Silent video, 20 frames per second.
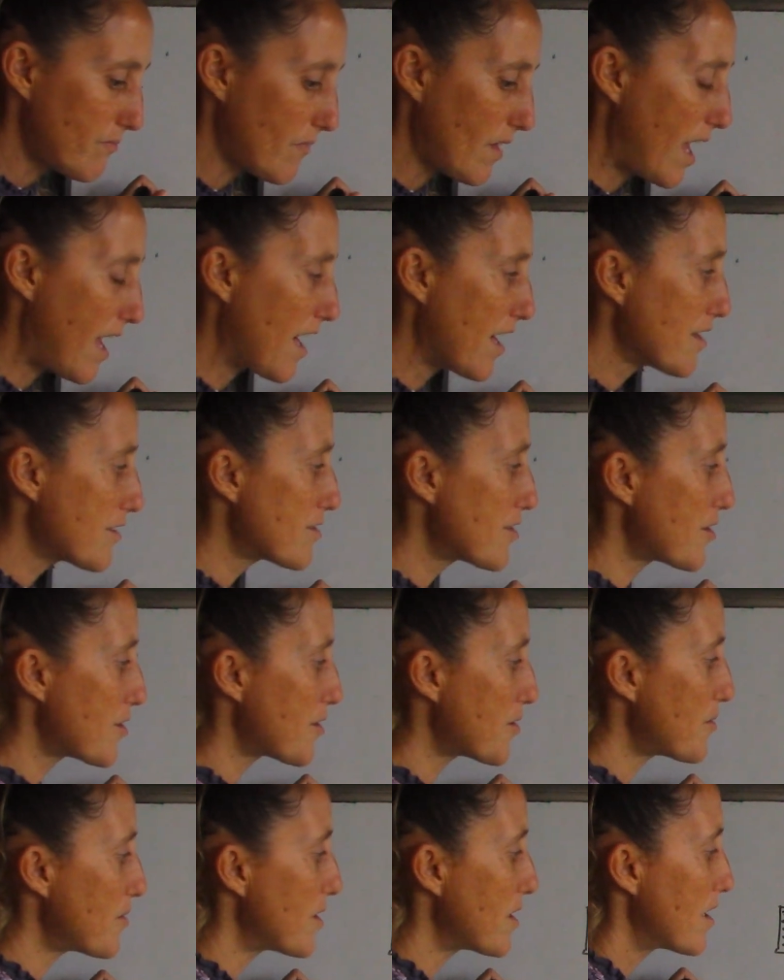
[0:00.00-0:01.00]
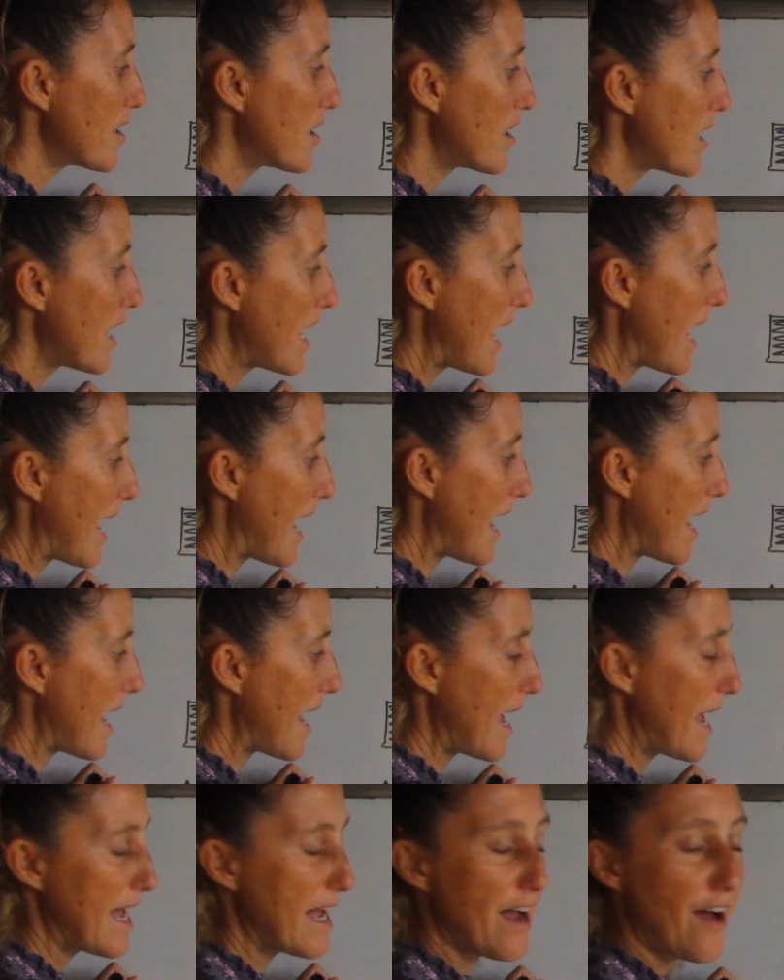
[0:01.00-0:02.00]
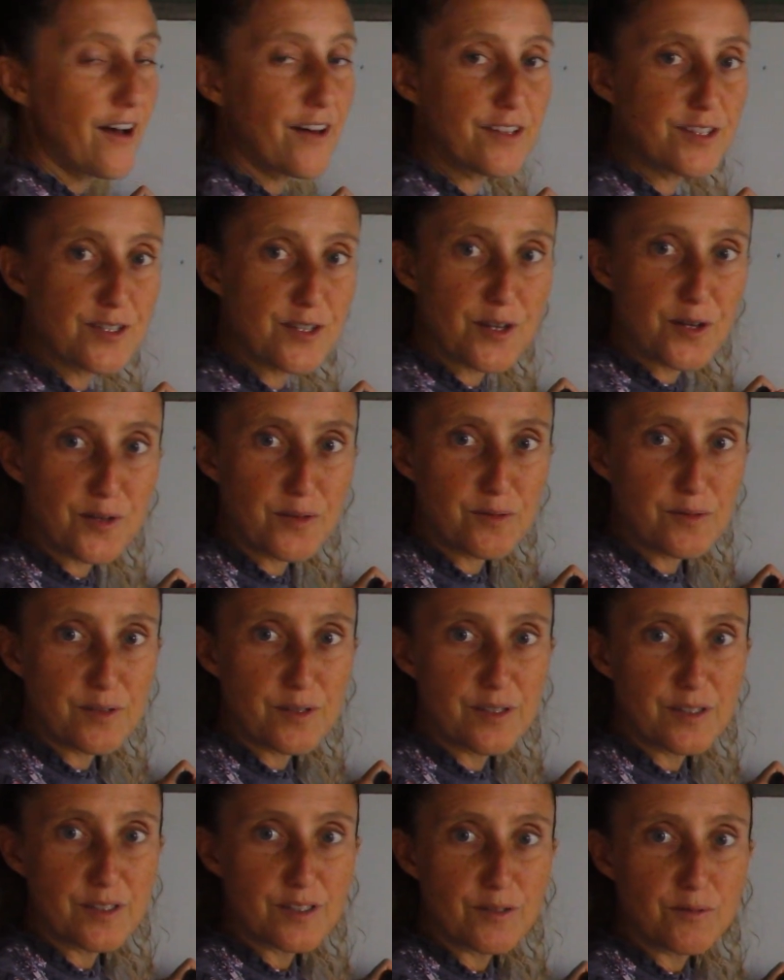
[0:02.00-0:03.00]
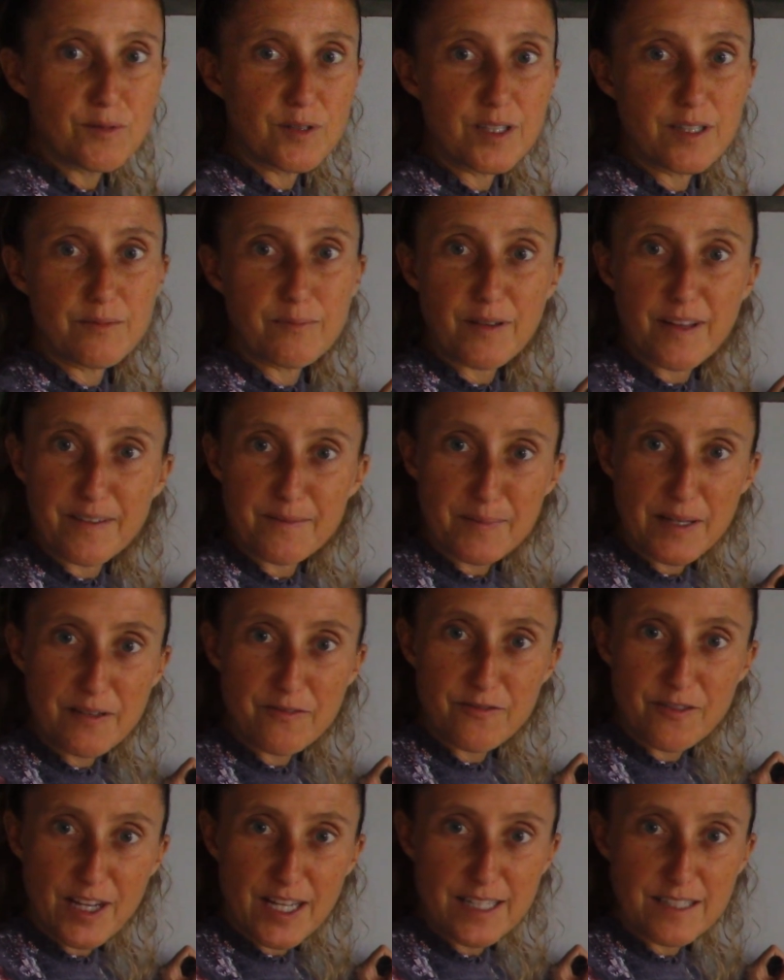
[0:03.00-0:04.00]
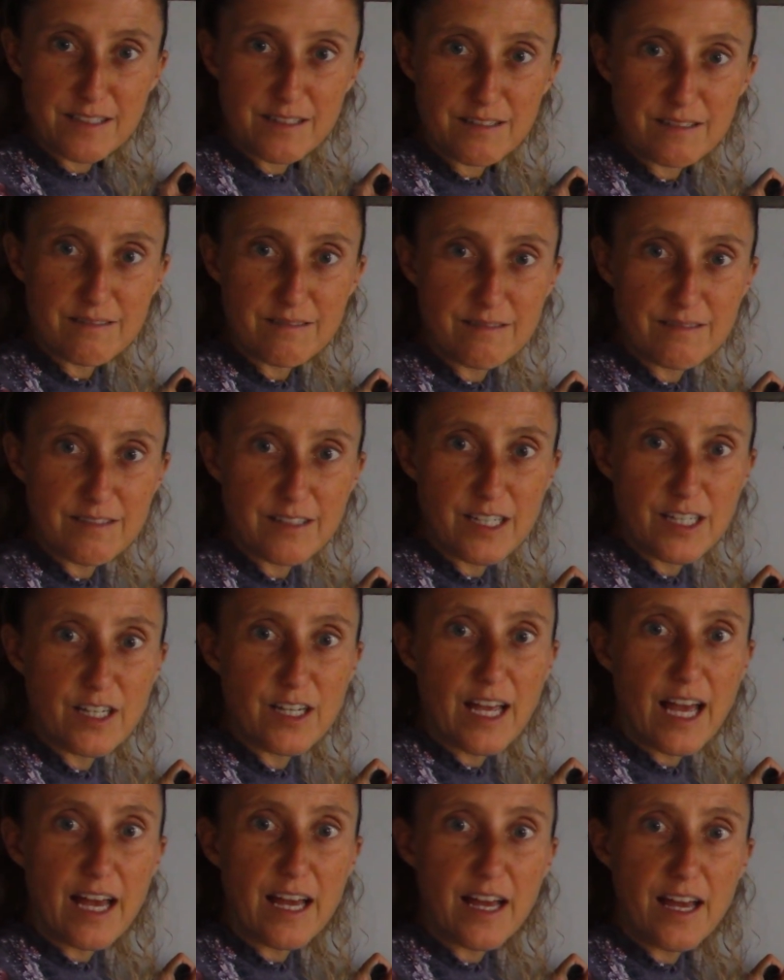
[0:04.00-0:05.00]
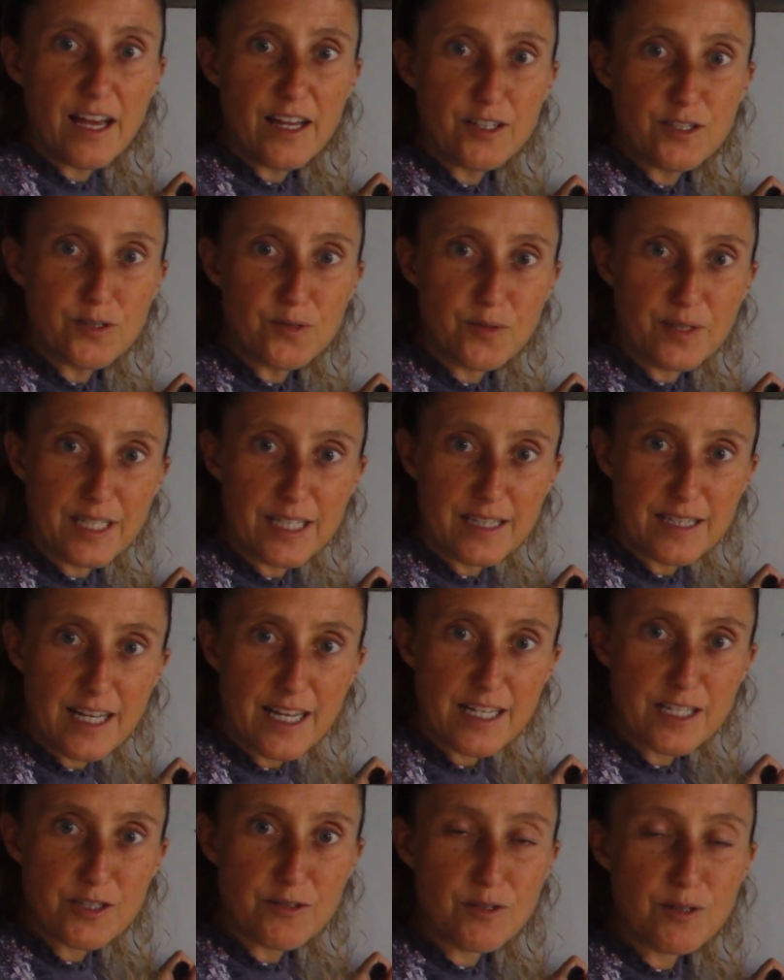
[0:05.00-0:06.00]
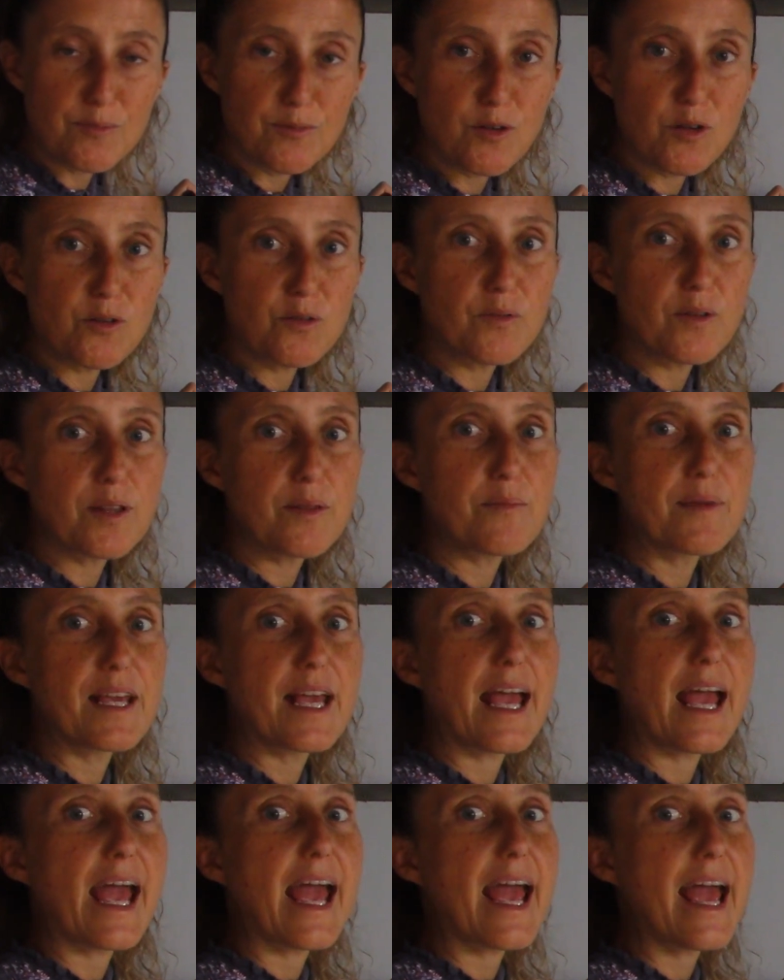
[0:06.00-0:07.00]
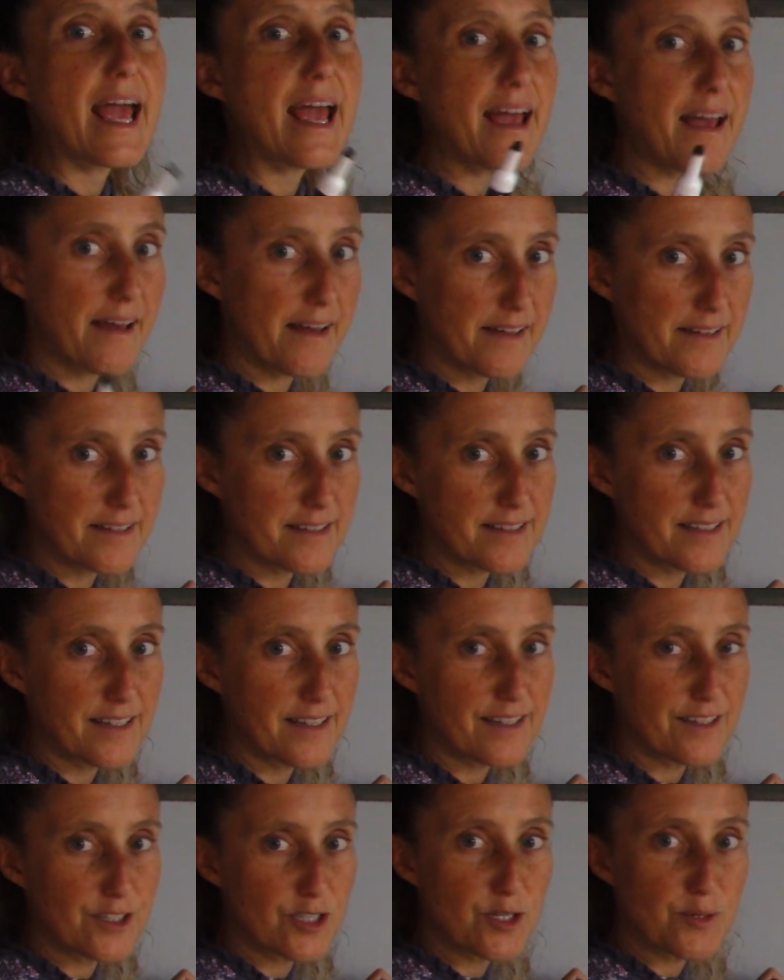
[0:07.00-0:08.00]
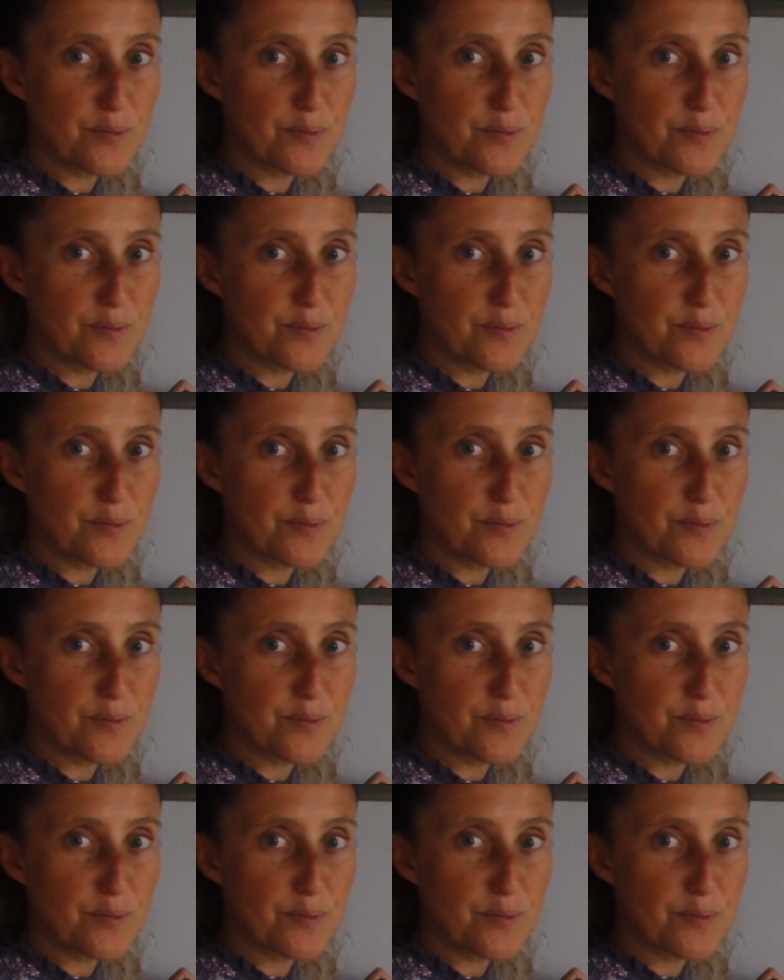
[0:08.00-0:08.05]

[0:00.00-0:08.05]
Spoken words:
I also will invite my friend to eat the ice cream cone with me and to